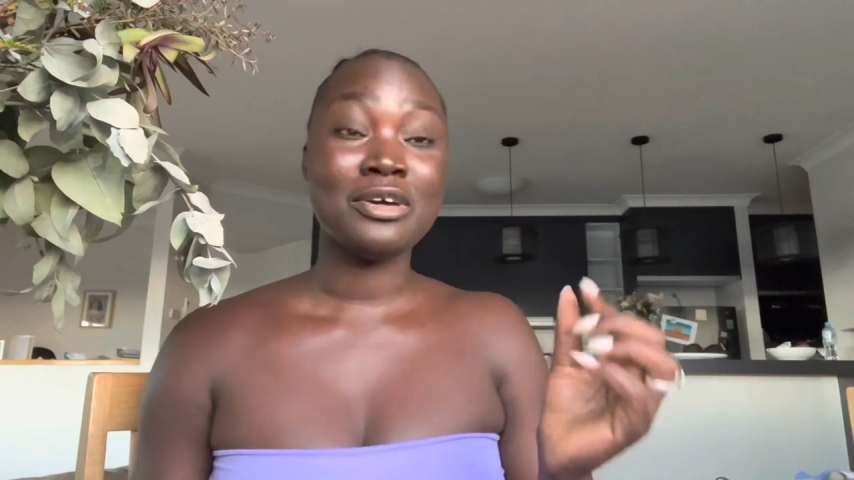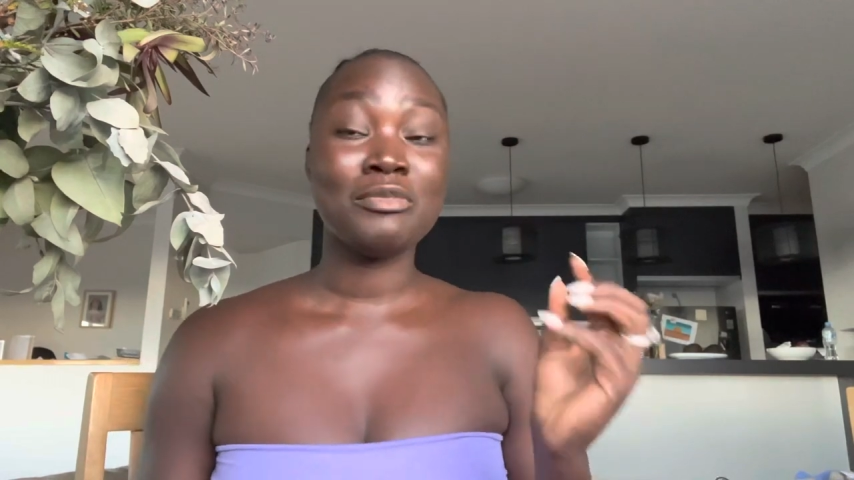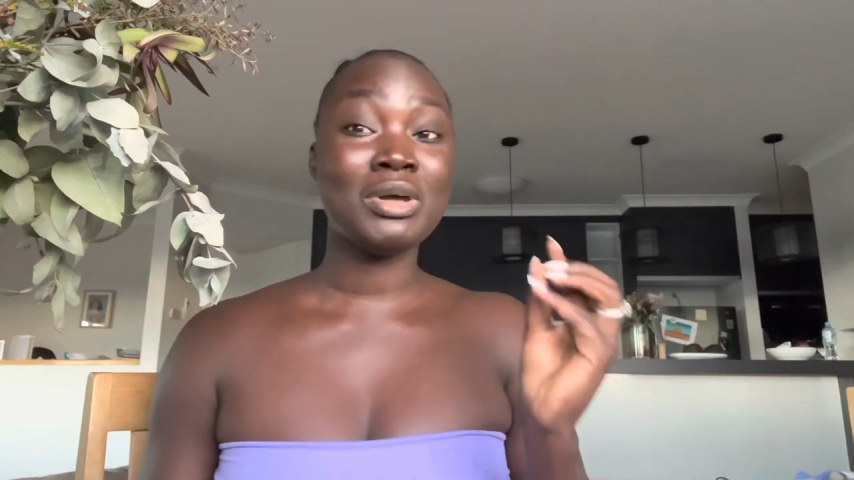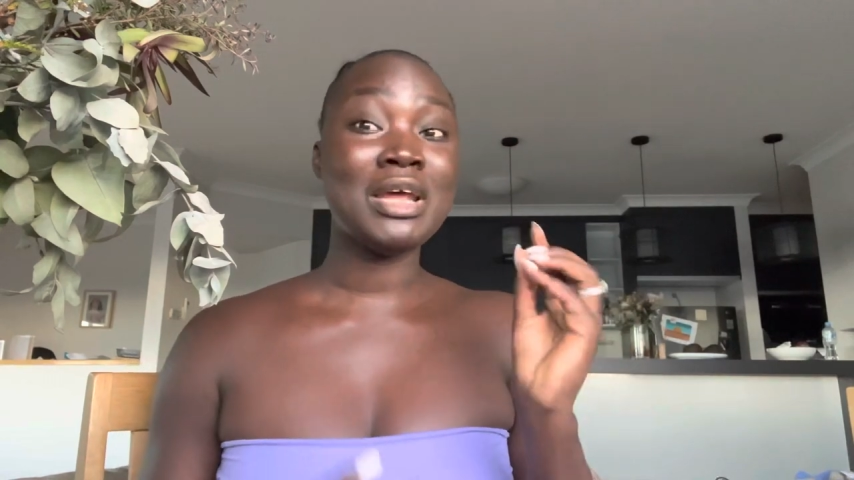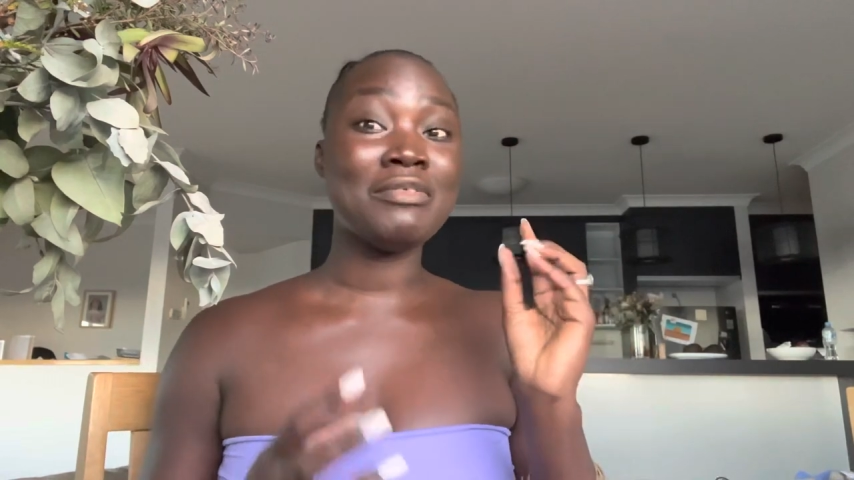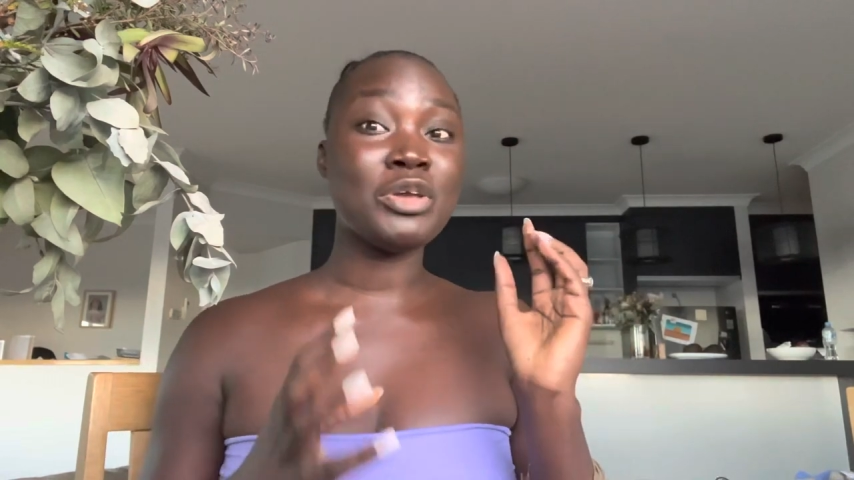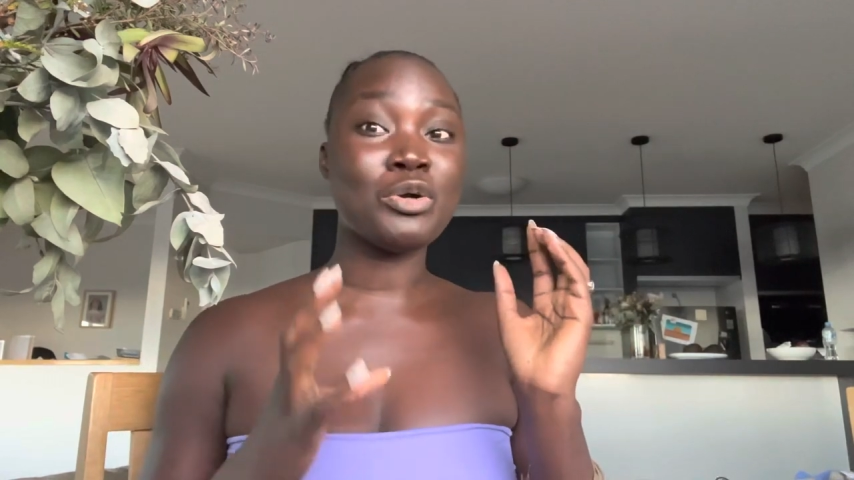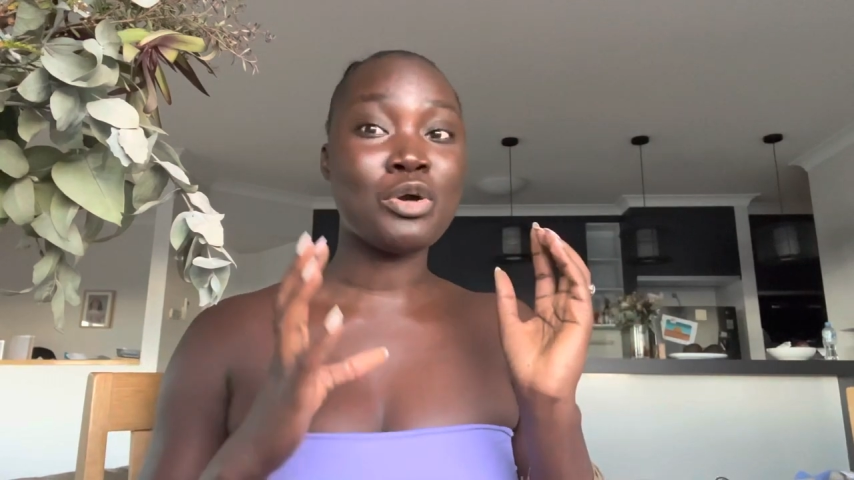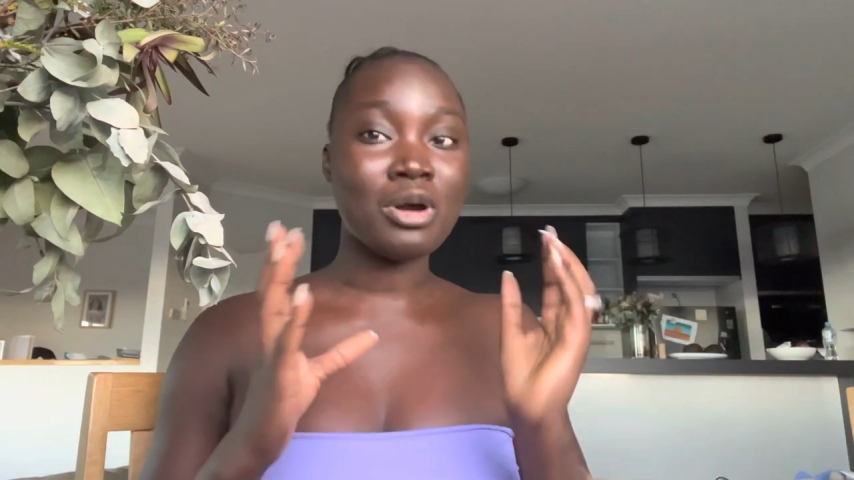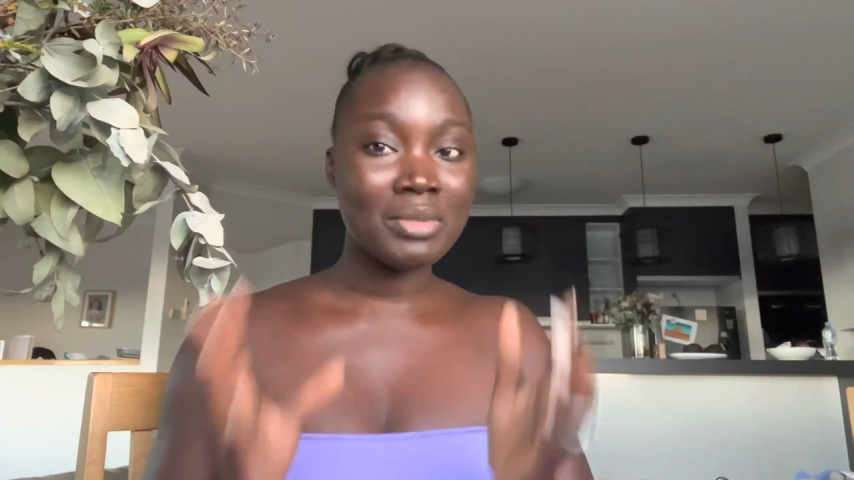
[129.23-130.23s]
whenever you're
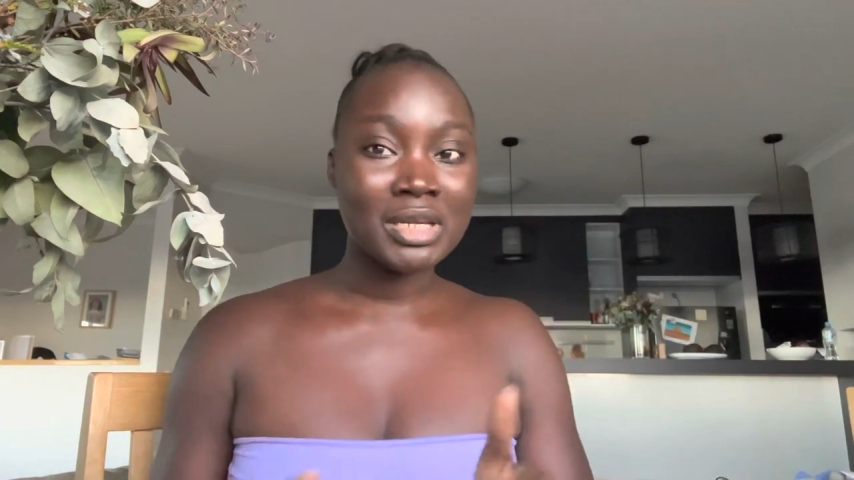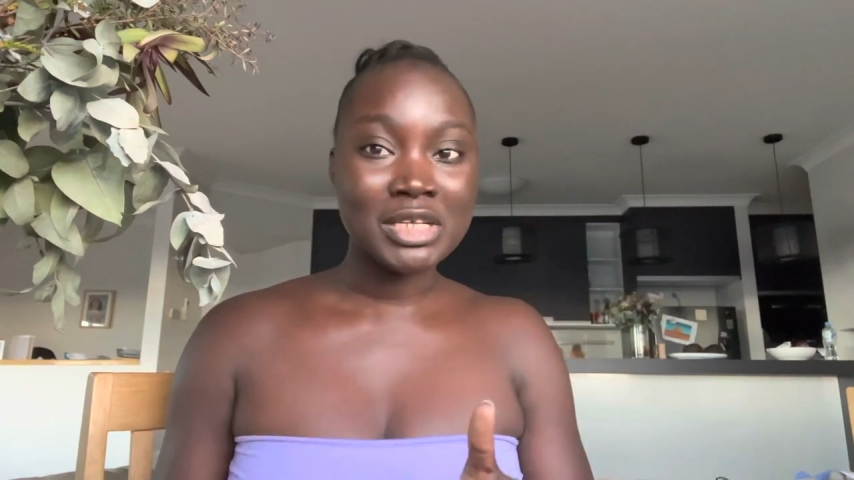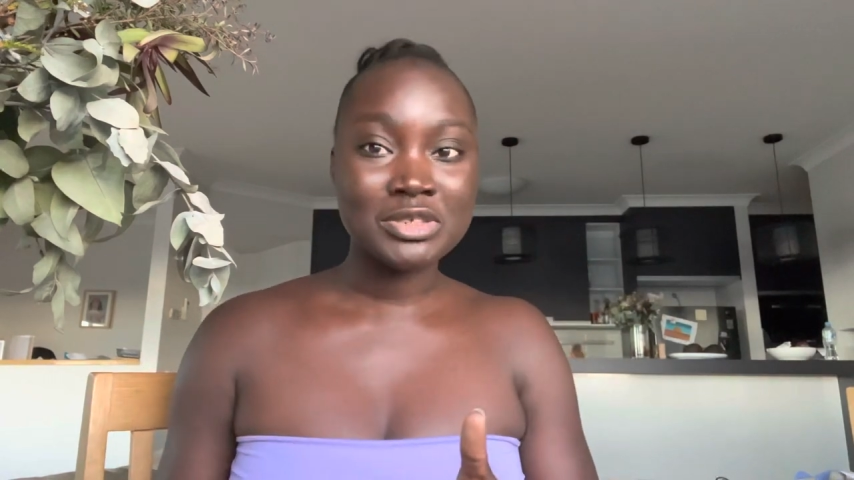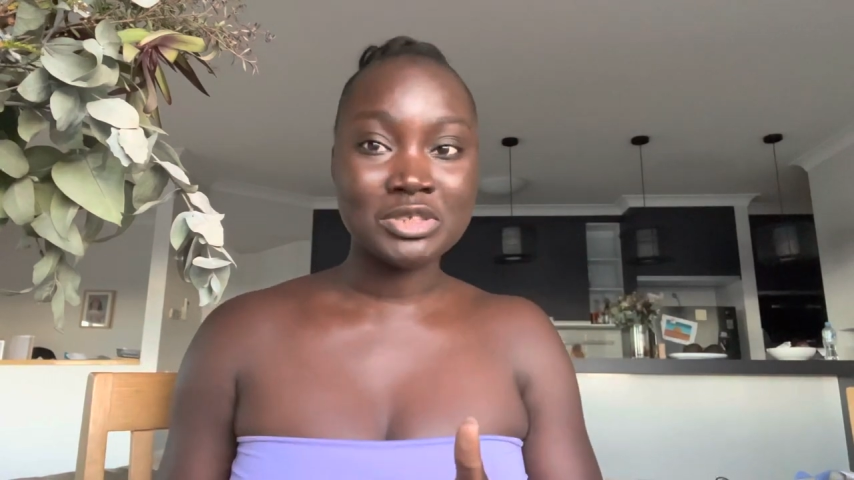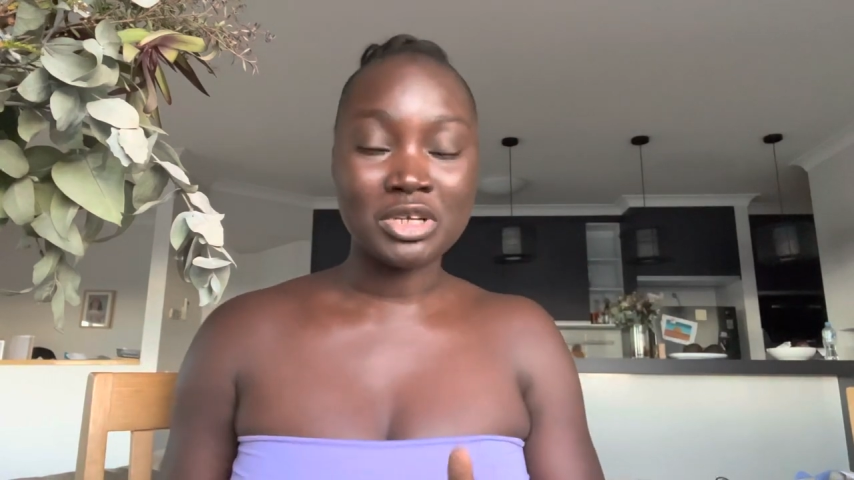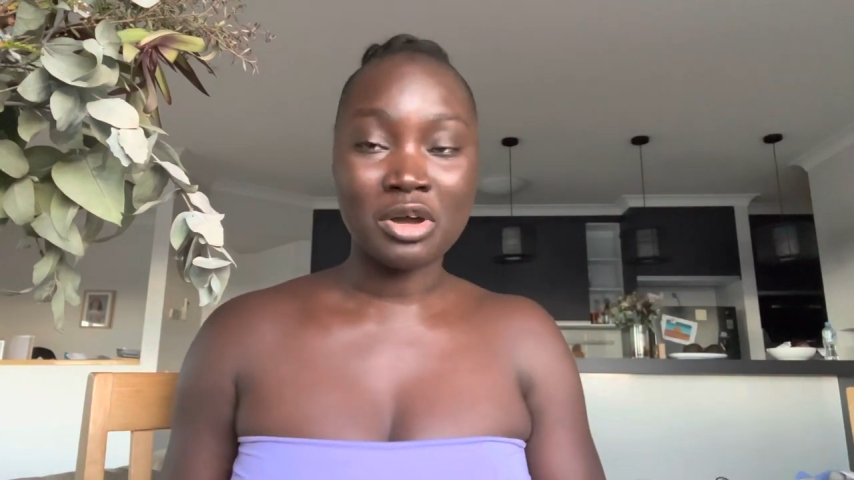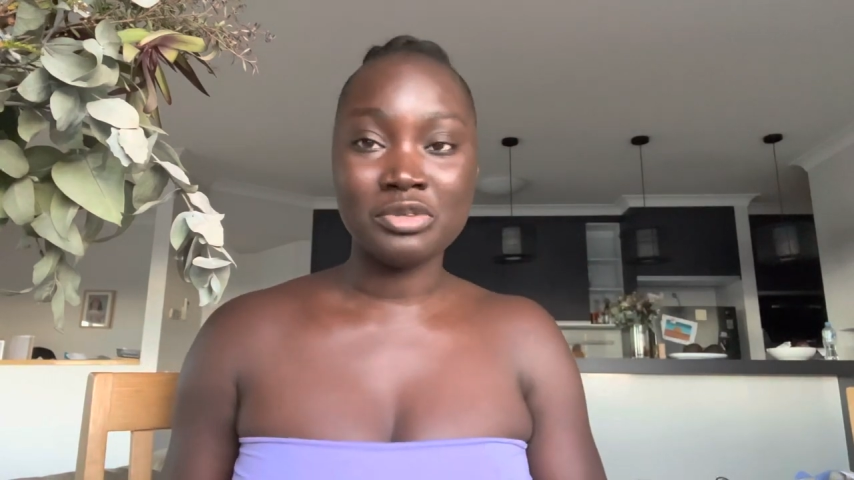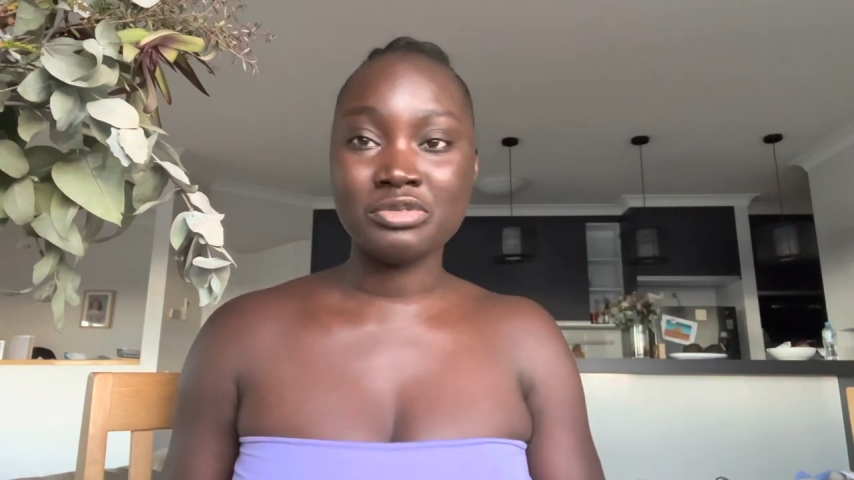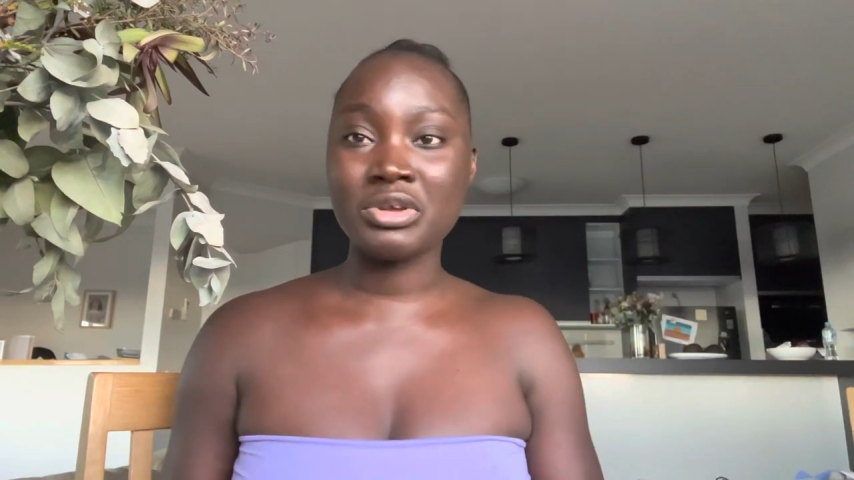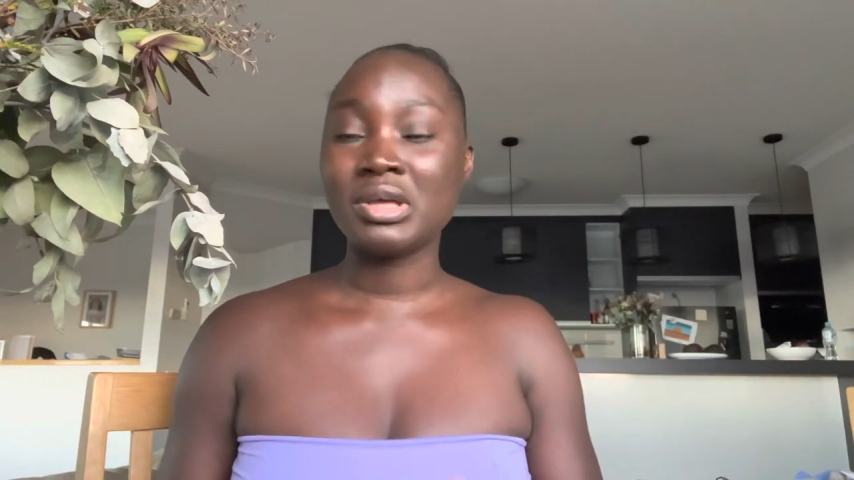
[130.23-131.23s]
coming into the
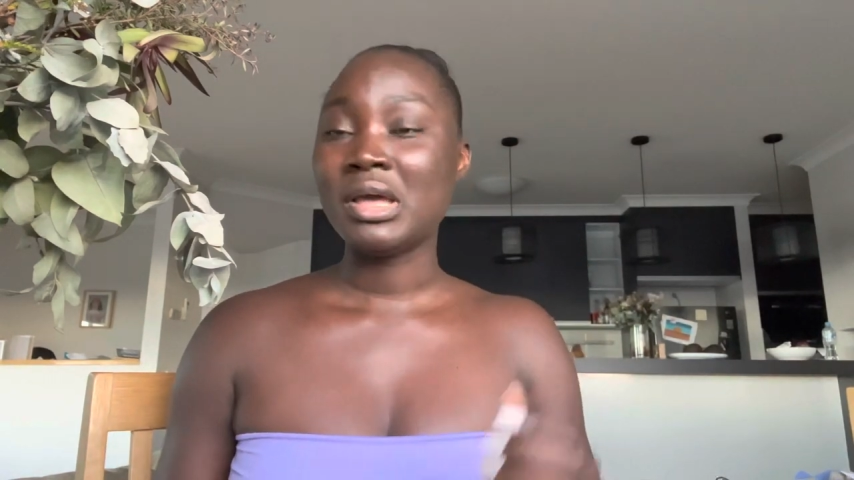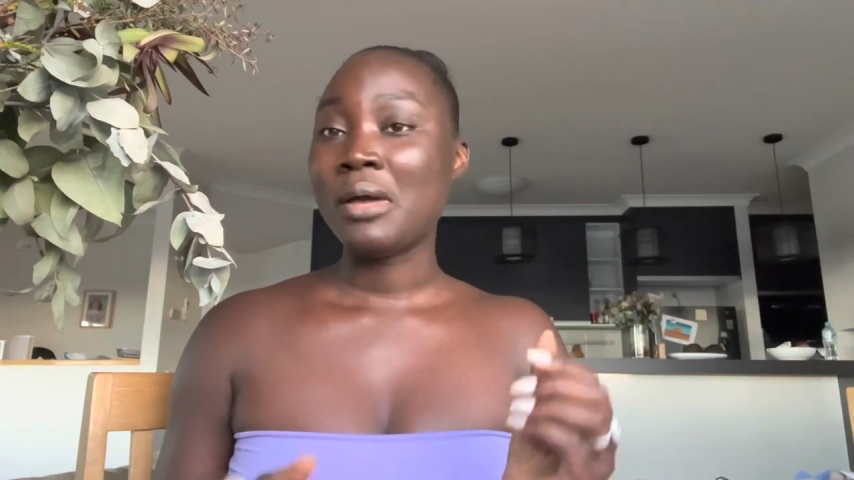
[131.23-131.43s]
country,